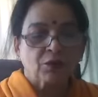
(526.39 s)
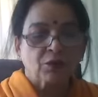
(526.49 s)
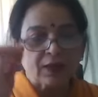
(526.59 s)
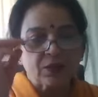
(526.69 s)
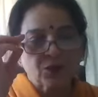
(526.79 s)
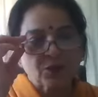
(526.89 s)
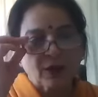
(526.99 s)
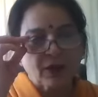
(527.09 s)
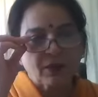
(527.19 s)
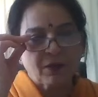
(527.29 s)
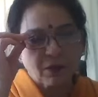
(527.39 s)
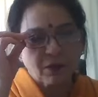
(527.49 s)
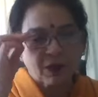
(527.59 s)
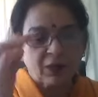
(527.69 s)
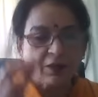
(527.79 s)
So that's why
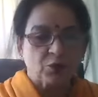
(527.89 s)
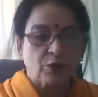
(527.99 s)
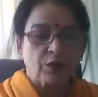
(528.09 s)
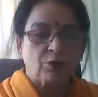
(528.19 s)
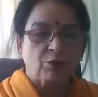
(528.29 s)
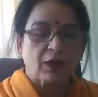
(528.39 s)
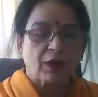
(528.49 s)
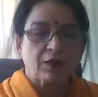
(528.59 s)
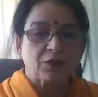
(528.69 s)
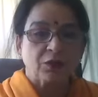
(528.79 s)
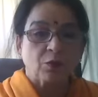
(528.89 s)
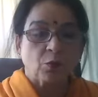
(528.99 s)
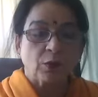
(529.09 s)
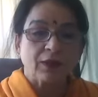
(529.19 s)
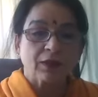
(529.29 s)
he is going to tell us
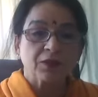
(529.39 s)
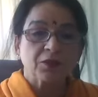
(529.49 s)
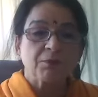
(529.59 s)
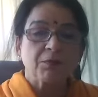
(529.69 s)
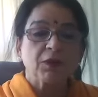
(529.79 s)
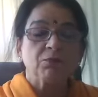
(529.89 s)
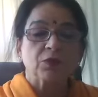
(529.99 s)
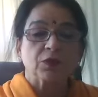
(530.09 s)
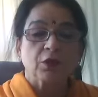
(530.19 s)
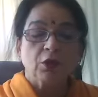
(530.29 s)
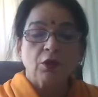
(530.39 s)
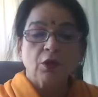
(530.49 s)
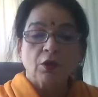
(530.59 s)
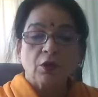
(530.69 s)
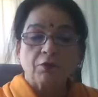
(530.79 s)
what are the symptoms
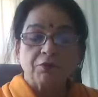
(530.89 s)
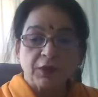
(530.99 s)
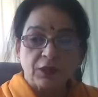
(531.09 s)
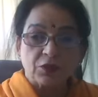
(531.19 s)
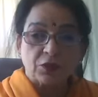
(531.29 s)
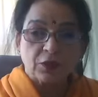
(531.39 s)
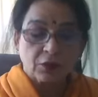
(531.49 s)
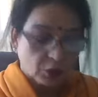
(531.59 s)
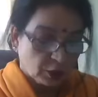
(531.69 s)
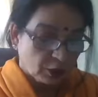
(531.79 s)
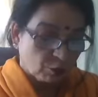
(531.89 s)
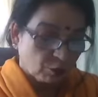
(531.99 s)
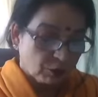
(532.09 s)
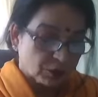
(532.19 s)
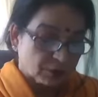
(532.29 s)
of these three
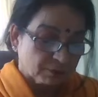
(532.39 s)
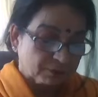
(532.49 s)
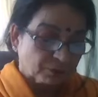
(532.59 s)
guns.